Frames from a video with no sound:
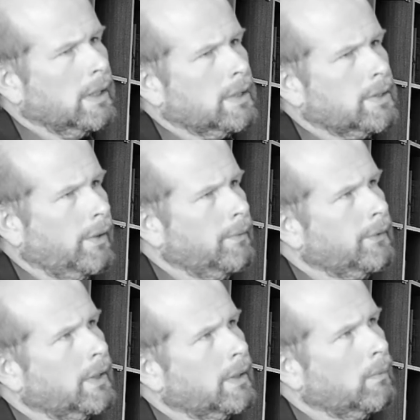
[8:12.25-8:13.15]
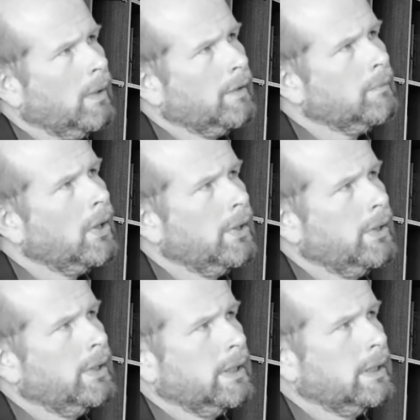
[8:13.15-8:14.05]
So I would think one of my
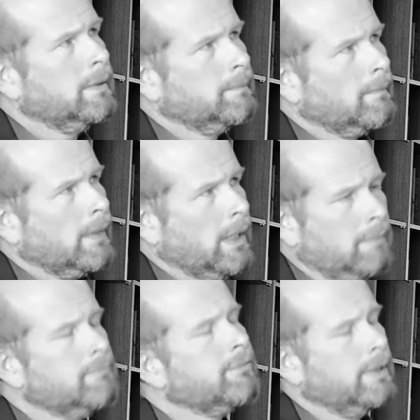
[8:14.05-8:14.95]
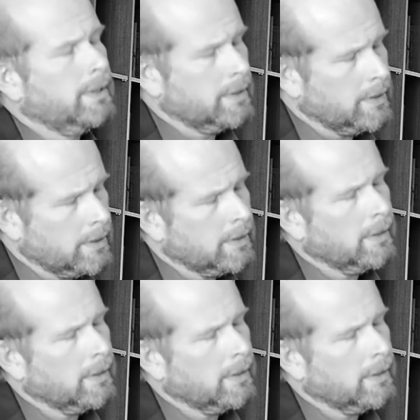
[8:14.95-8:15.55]
early imprints